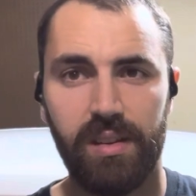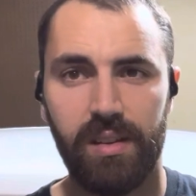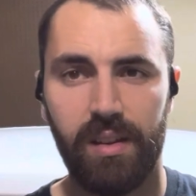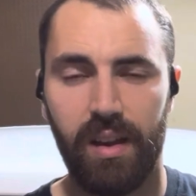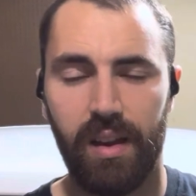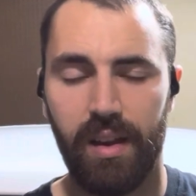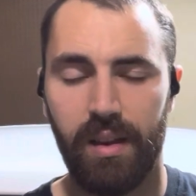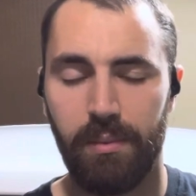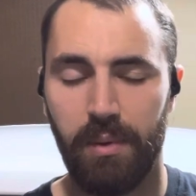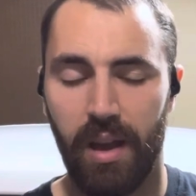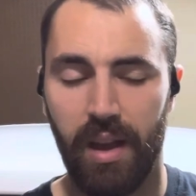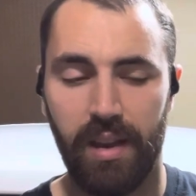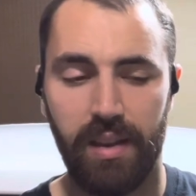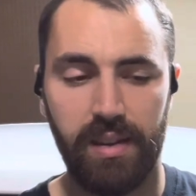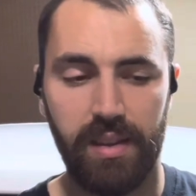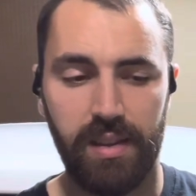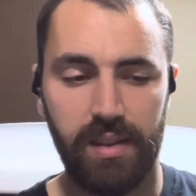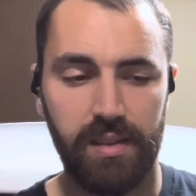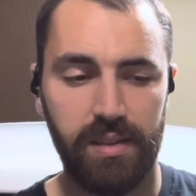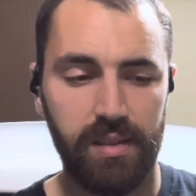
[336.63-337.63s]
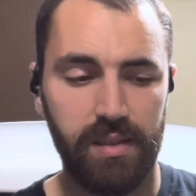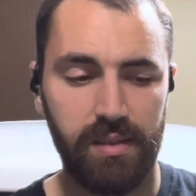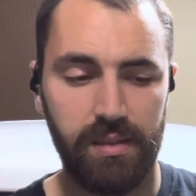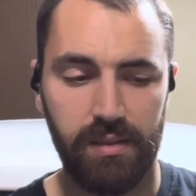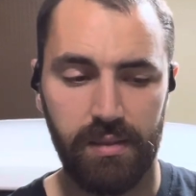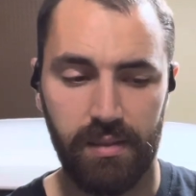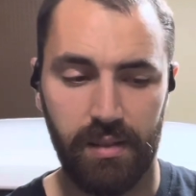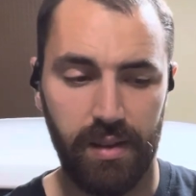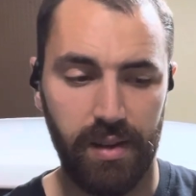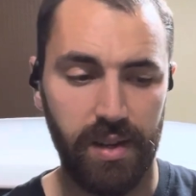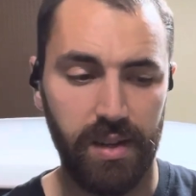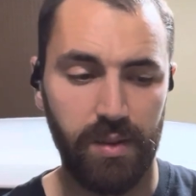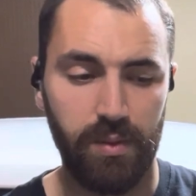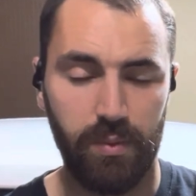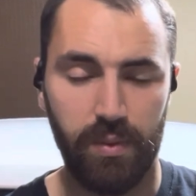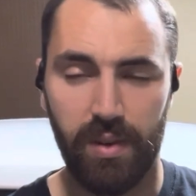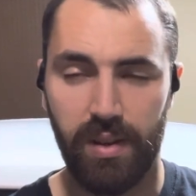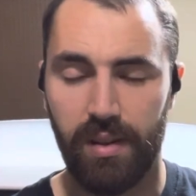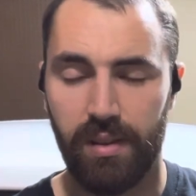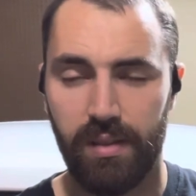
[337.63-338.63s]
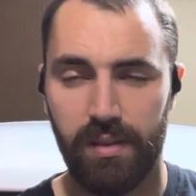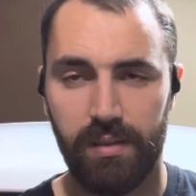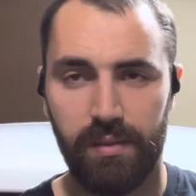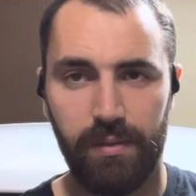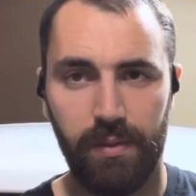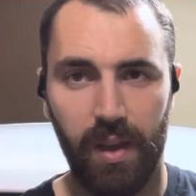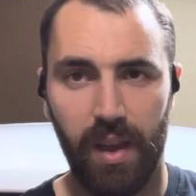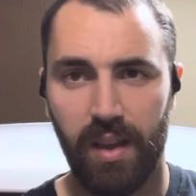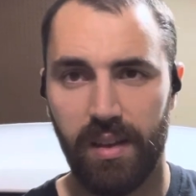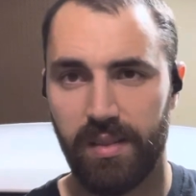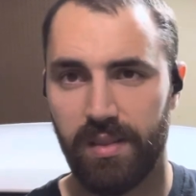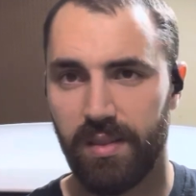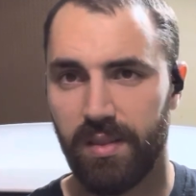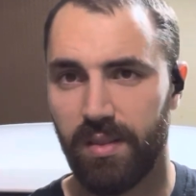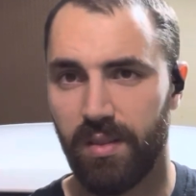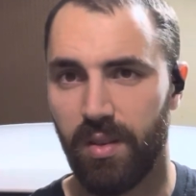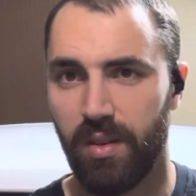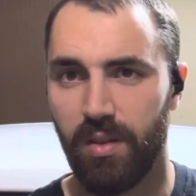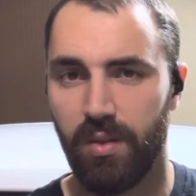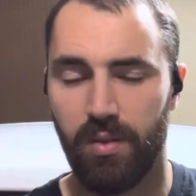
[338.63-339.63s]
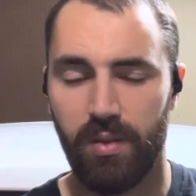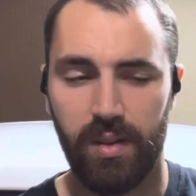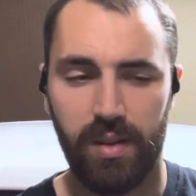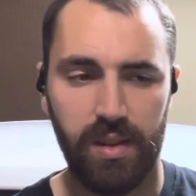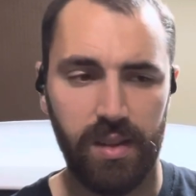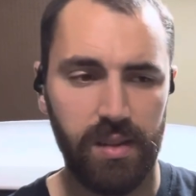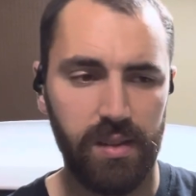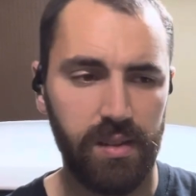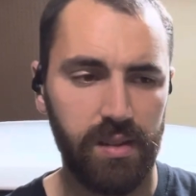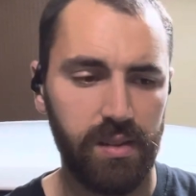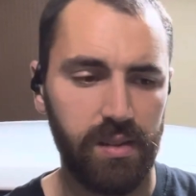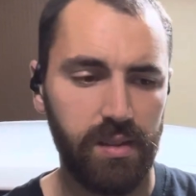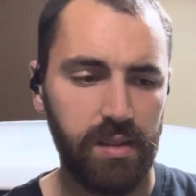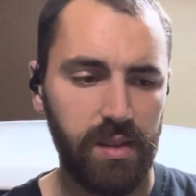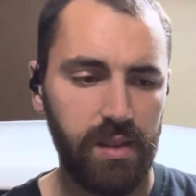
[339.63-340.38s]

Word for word: Um, I need to I need to read fast, slow. I need to